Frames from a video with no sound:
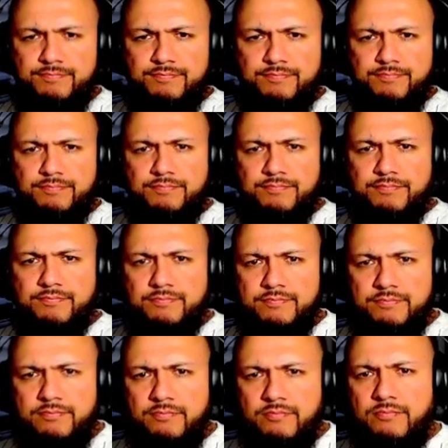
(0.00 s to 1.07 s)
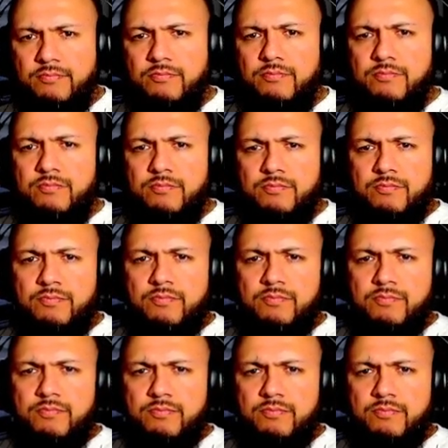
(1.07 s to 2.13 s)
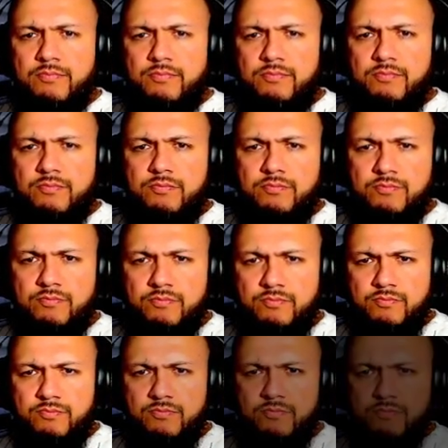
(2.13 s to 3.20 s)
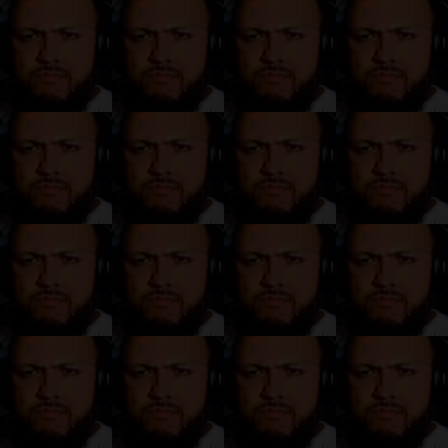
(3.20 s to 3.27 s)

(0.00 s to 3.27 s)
No words are spoken by the person on screen.